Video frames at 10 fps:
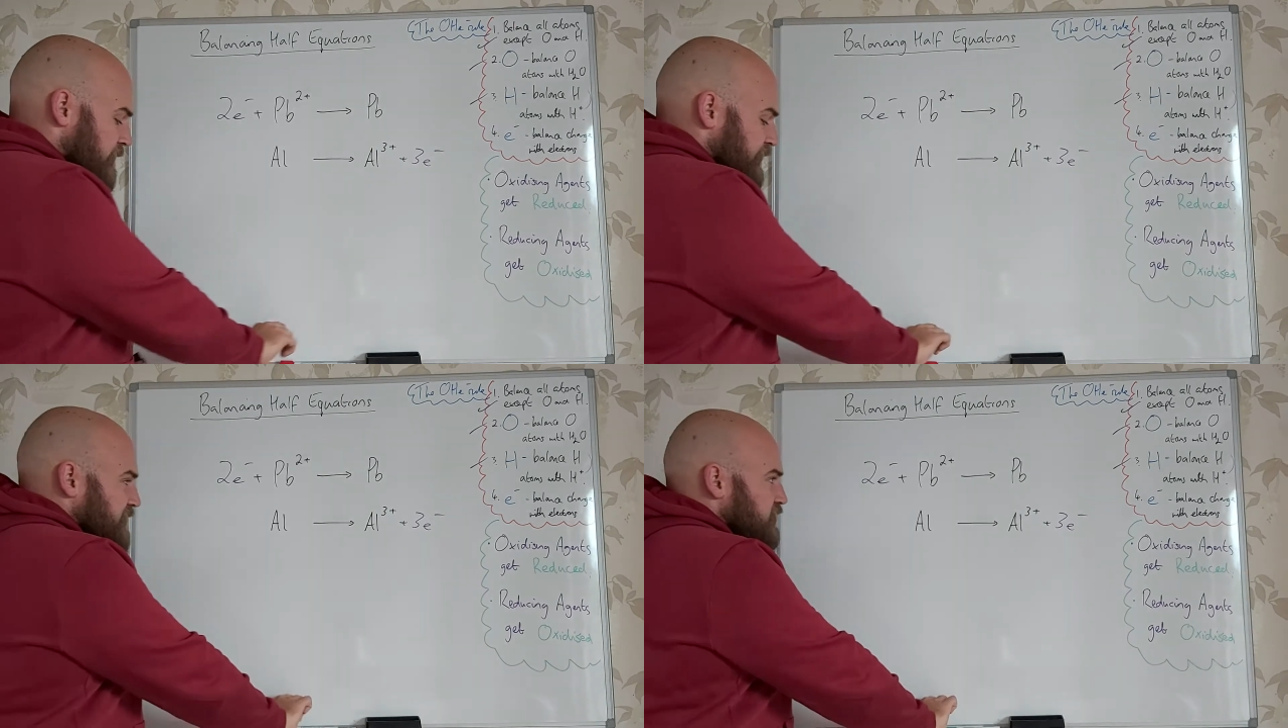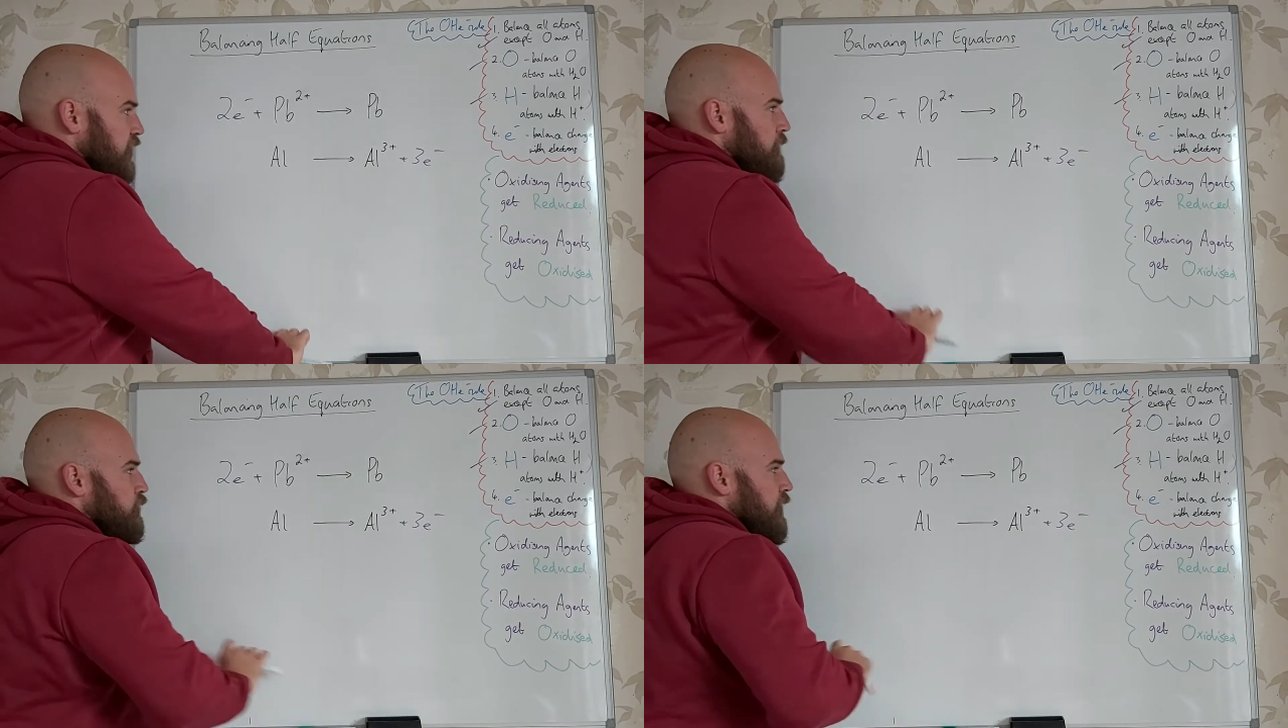This
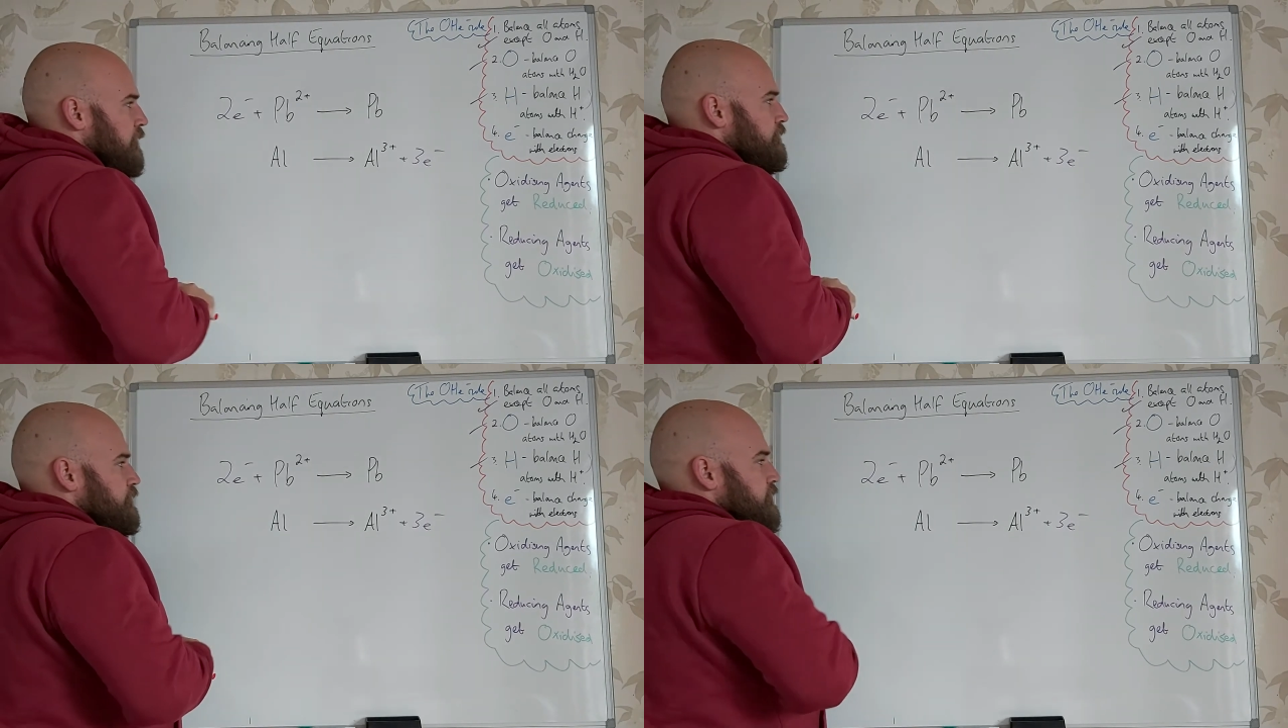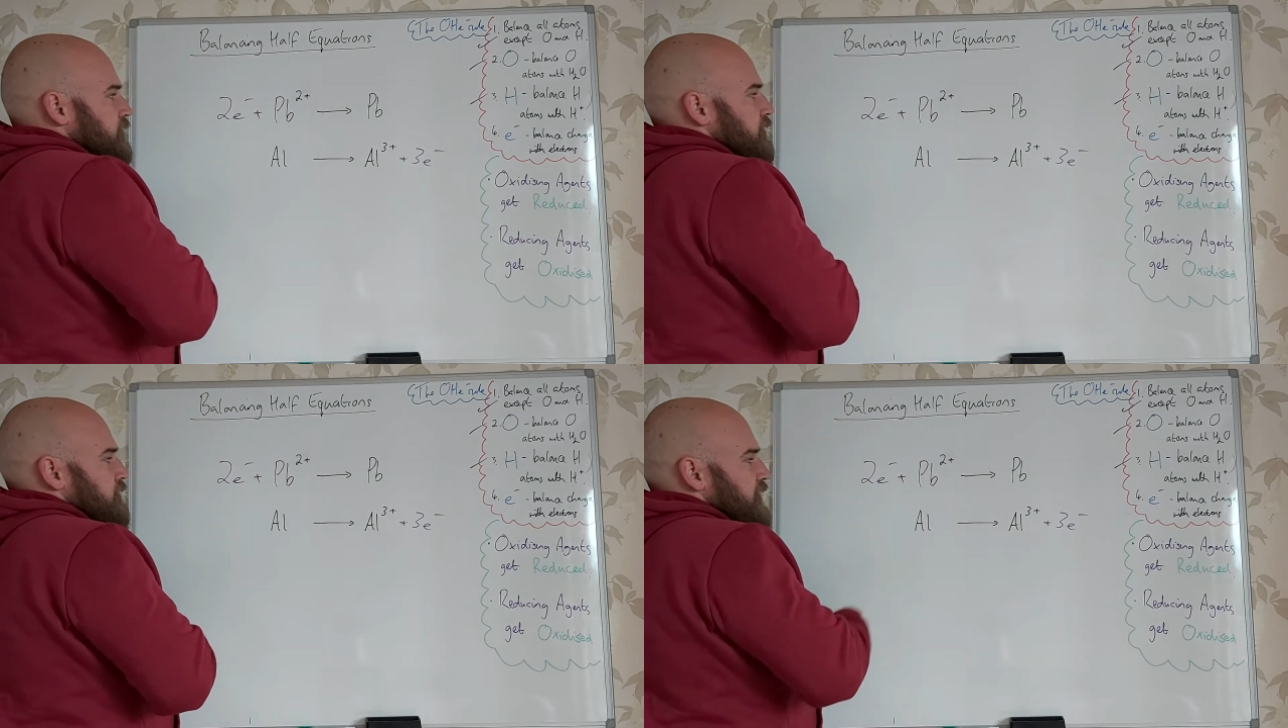top one,
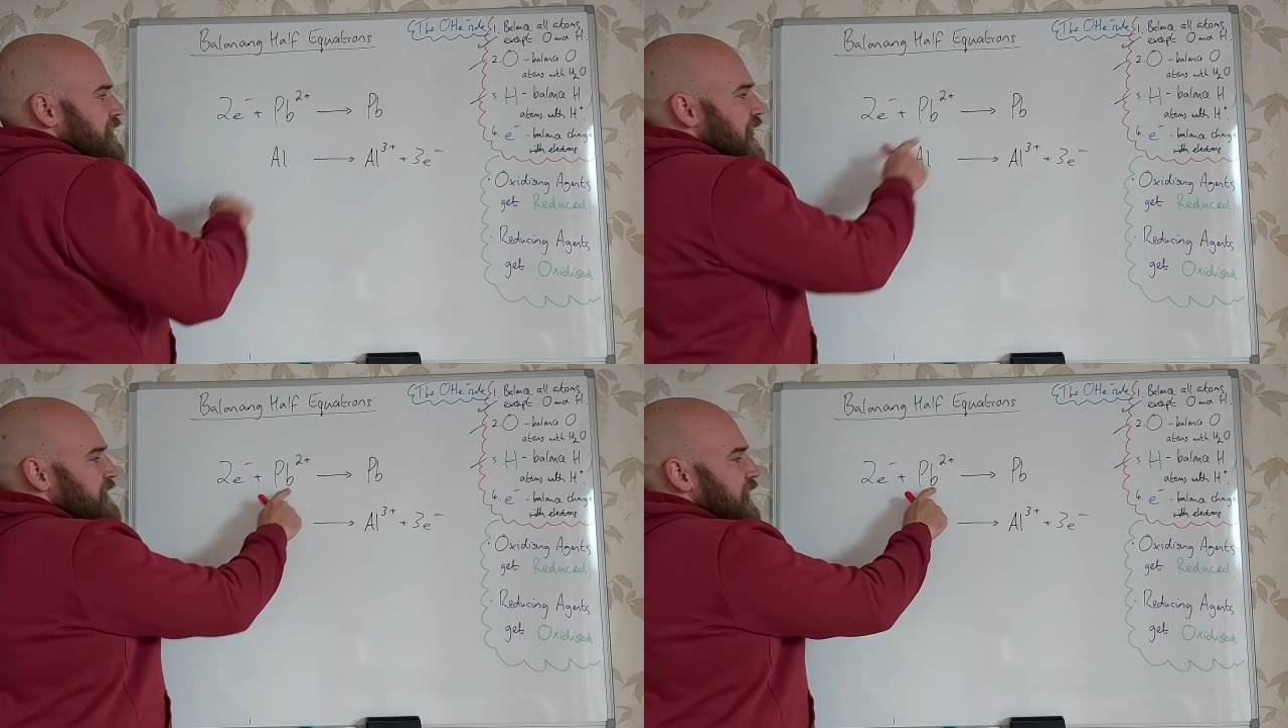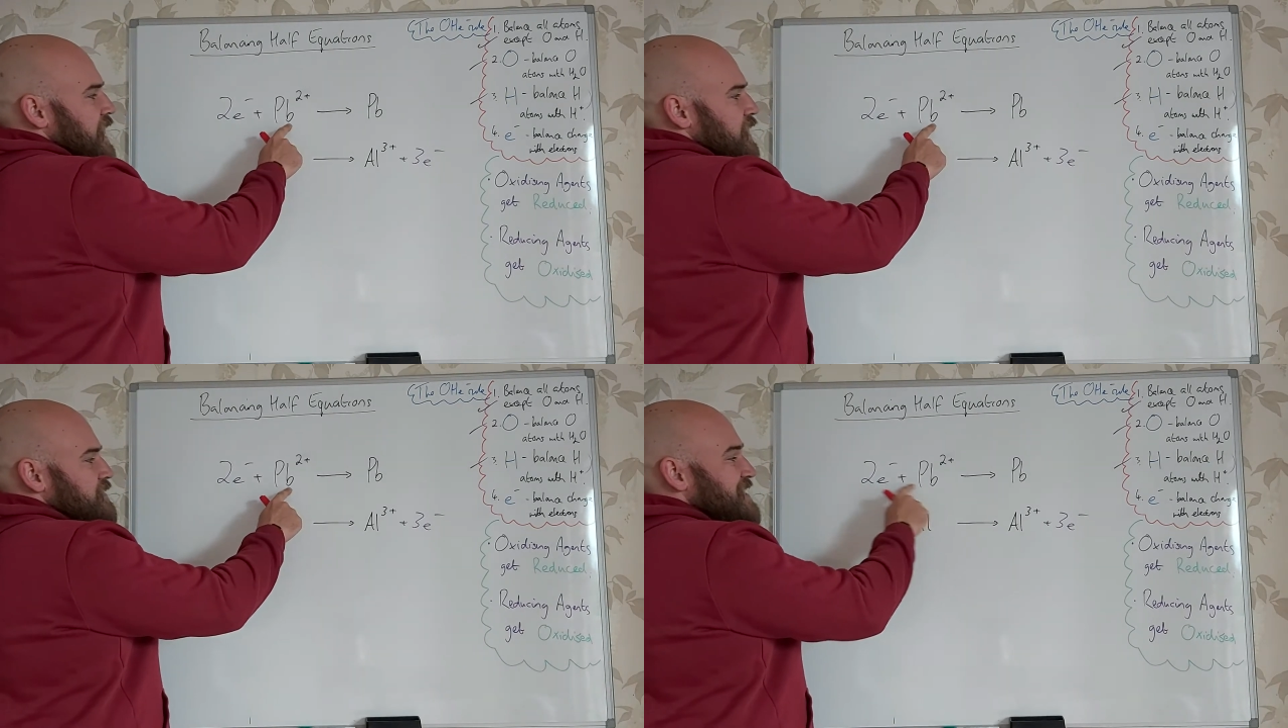the lead
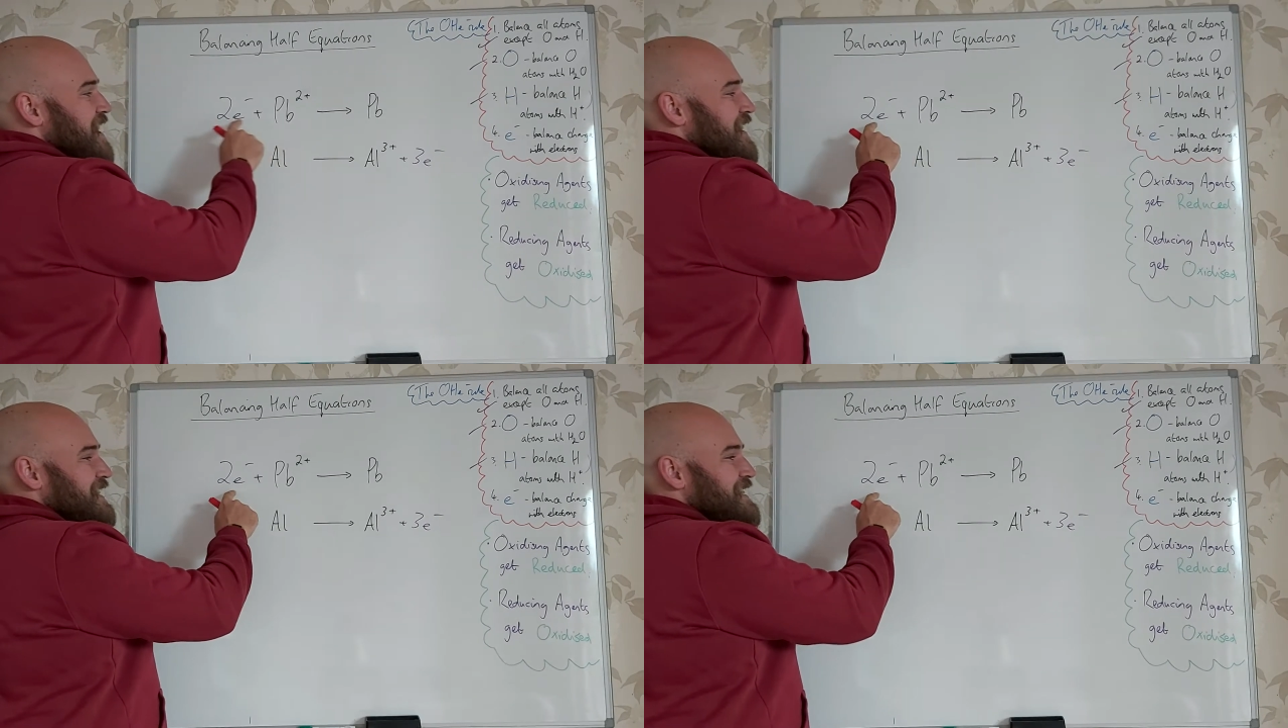ions are